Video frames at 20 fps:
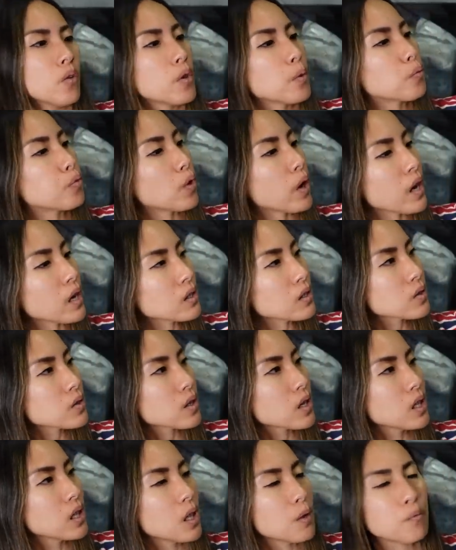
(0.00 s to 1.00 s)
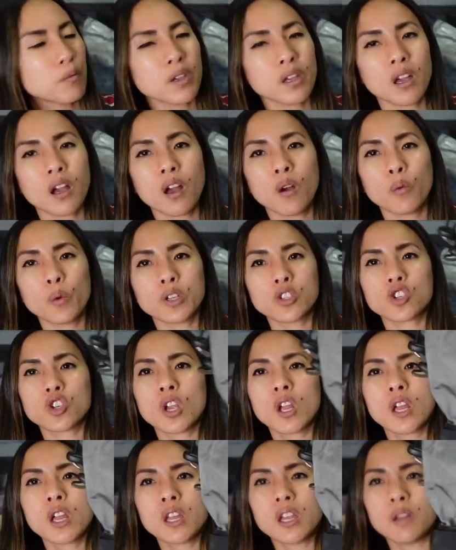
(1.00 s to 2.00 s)
The brand is Columbia, which
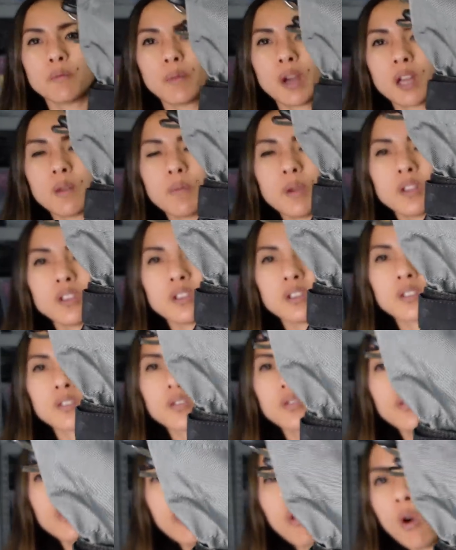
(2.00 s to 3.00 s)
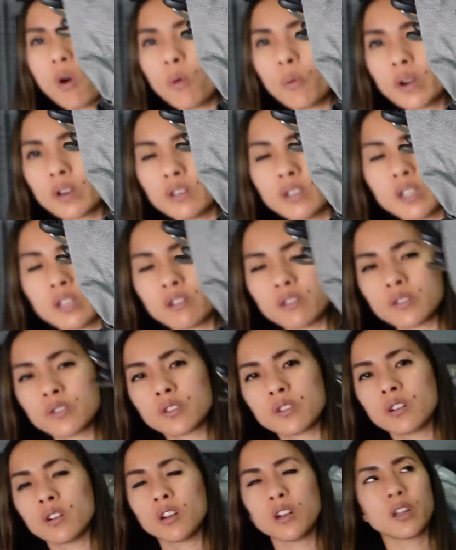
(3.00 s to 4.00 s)
in my opinion is nowhere near as
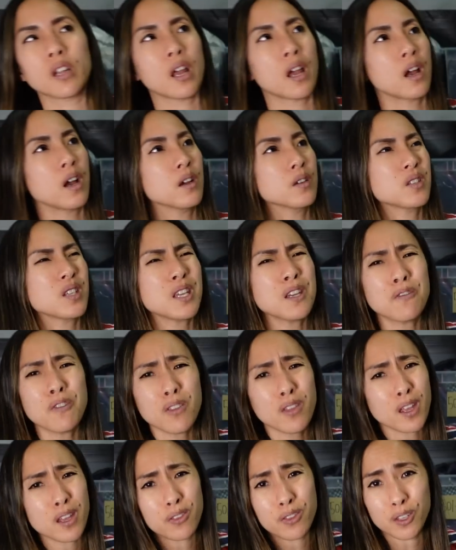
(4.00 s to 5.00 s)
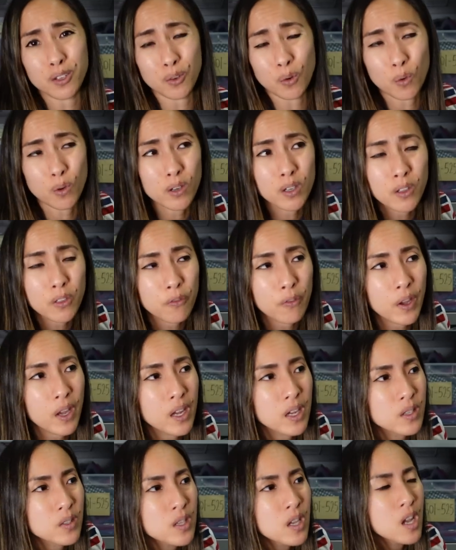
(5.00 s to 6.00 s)
good as even like the North
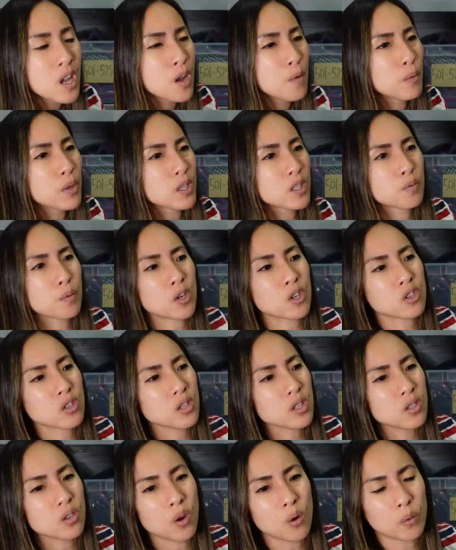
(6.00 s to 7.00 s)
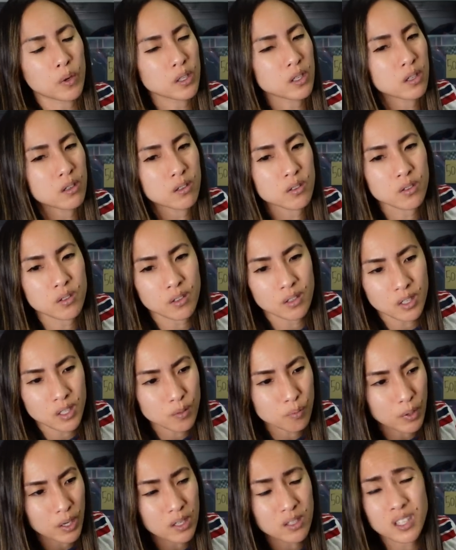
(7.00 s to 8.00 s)
Face, but especially nowhere near as good as
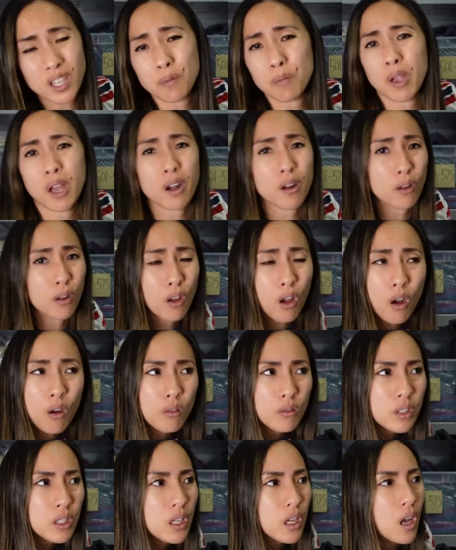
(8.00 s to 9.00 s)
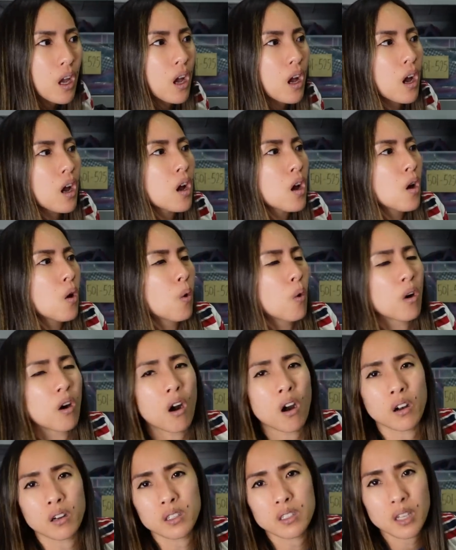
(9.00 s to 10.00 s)
brands like Patagonia or
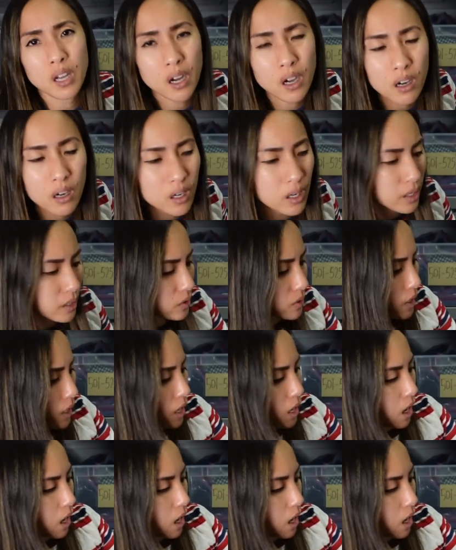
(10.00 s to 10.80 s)
Arc'teryx.